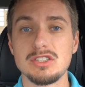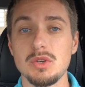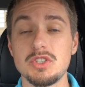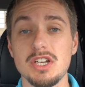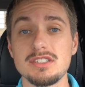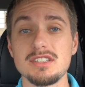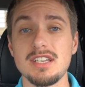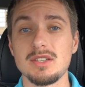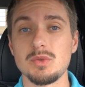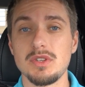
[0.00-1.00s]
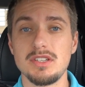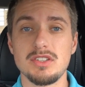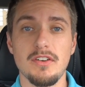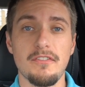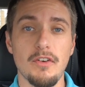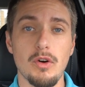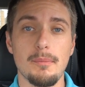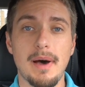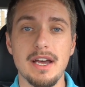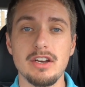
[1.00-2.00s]
So Genesis has released their full
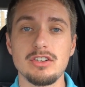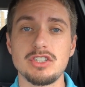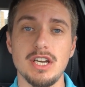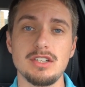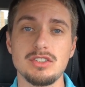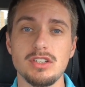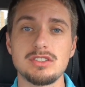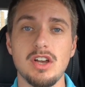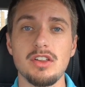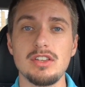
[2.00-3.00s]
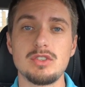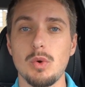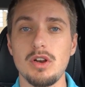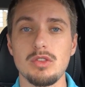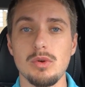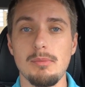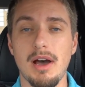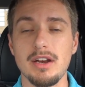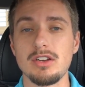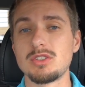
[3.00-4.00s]
mod year change list on the 23
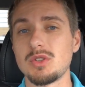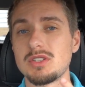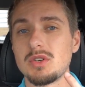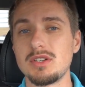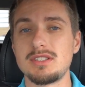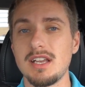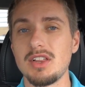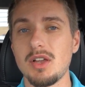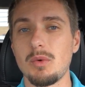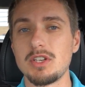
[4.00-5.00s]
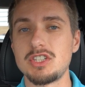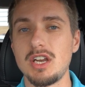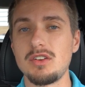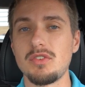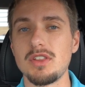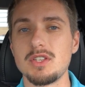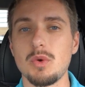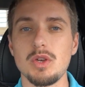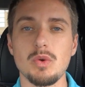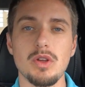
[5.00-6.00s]
mod year. So let's go ahead and take a look at what changed for the
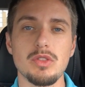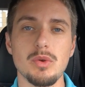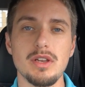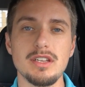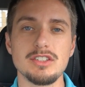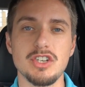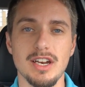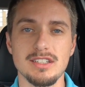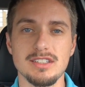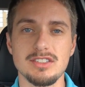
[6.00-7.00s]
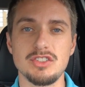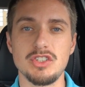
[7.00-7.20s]
2023 Genesis